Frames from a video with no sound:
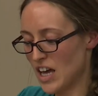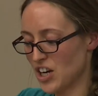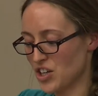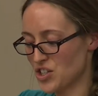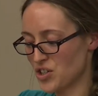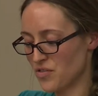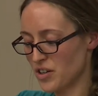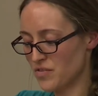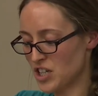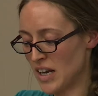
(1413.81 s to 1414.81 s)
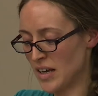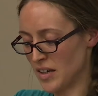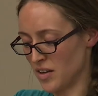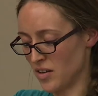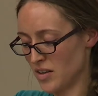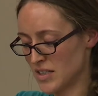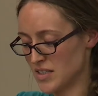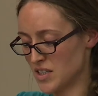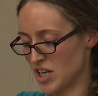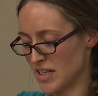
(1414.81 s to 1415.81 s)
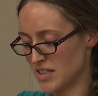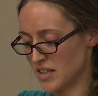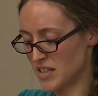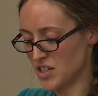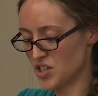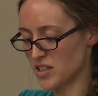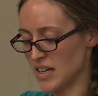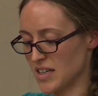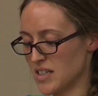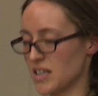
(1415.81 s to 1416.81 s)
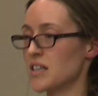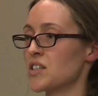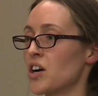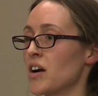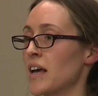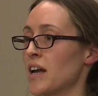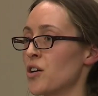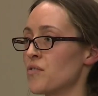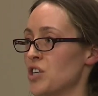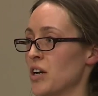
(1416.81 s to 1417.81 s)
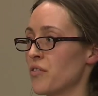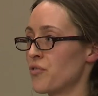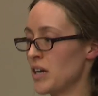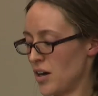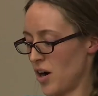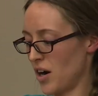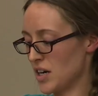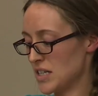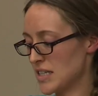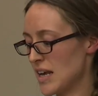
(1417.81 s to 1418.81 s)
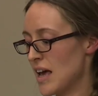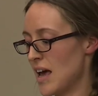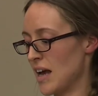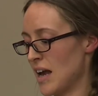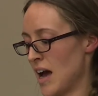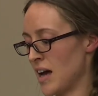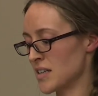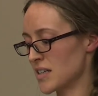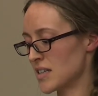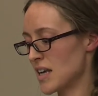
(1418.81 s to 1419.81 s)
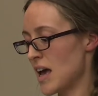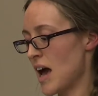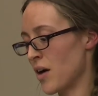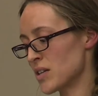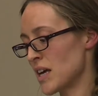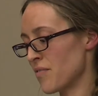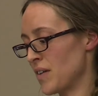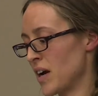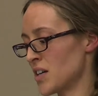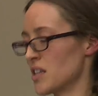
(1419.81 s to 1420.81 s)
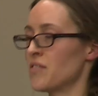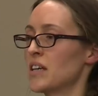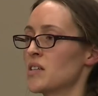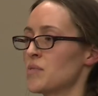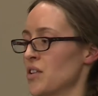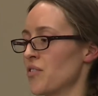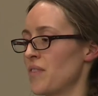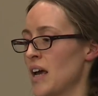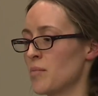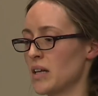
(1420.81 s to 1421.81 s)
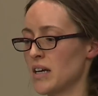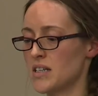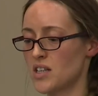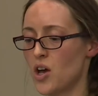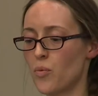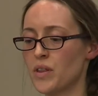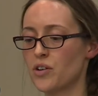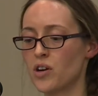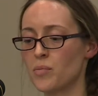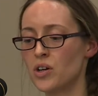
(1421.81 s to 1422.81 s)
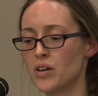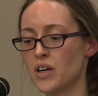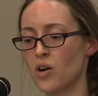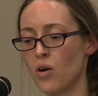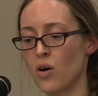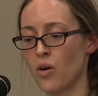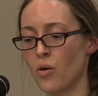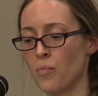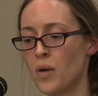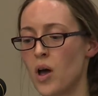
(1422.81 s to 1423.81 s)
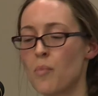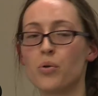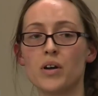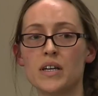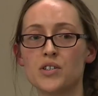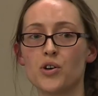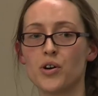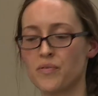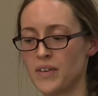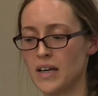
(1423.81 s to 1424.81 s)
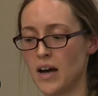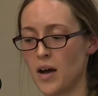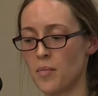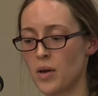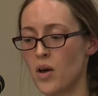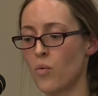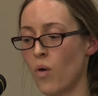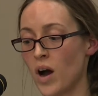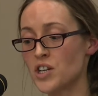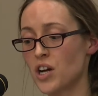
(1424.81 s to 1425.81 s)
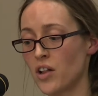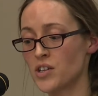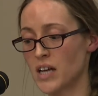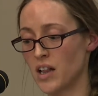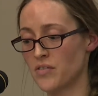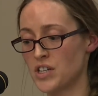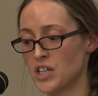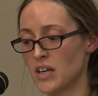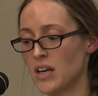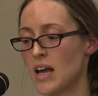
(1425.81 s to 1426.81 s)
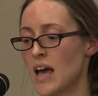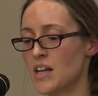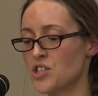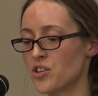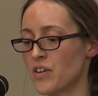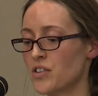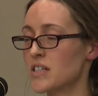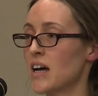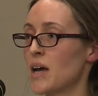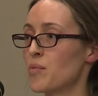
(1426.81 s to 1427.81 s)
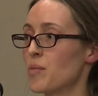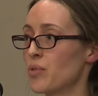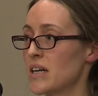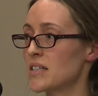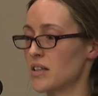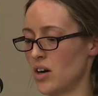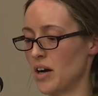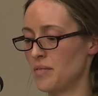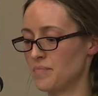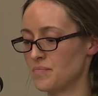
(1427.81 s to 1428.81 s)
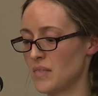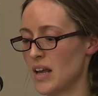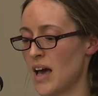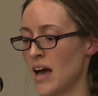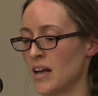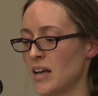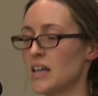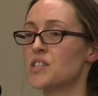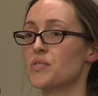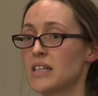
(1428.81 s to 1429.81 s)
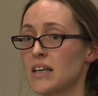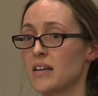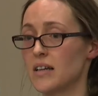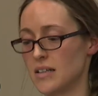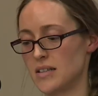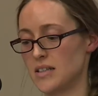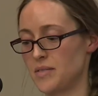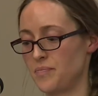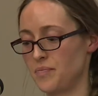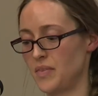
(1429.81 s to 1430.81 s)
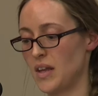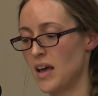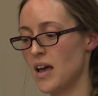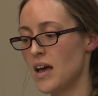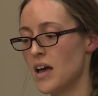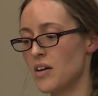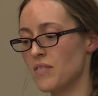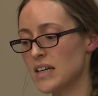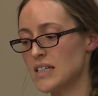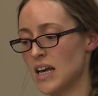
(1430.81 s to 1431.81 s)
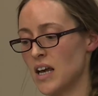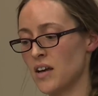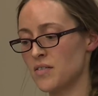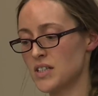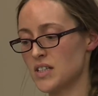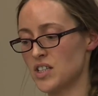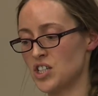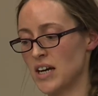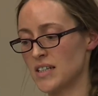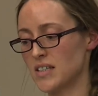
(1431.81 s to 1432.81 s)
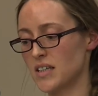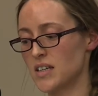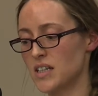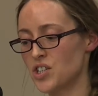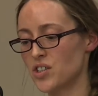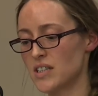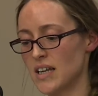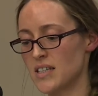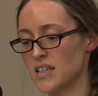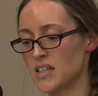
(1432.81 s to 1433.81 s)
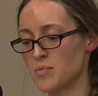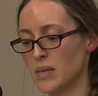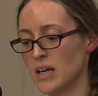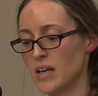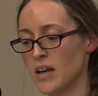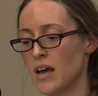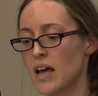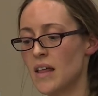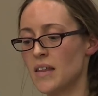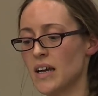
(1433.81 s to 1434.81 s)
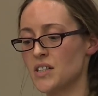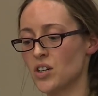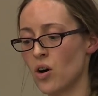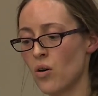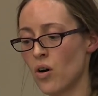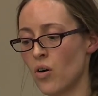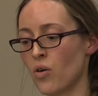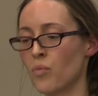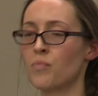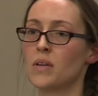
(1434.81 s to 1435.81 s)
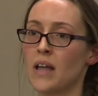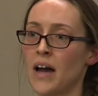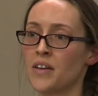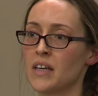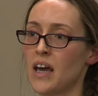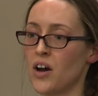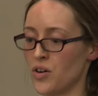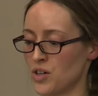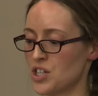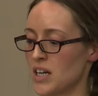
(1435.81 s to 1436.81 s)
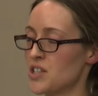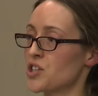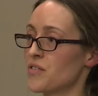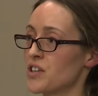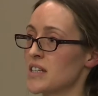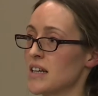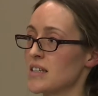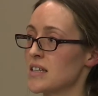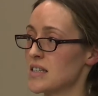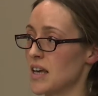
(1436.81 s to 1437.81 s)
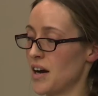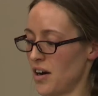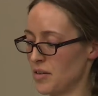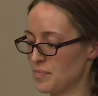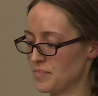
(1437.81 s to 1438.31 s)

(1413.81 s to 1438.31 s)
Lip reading: Conservative Jay Hill suggests conditional sentences are get-out-of-jail-free cards and asks, how is that fair to the victims and their families when the criminal can go home, put his or her feet up, watch color television, and serve out the time with a bracelet on, adding, it's ridiculous. Vic Taves suggests conditional sentences mean they get to go home, lie on the couch, and serve their sentences there.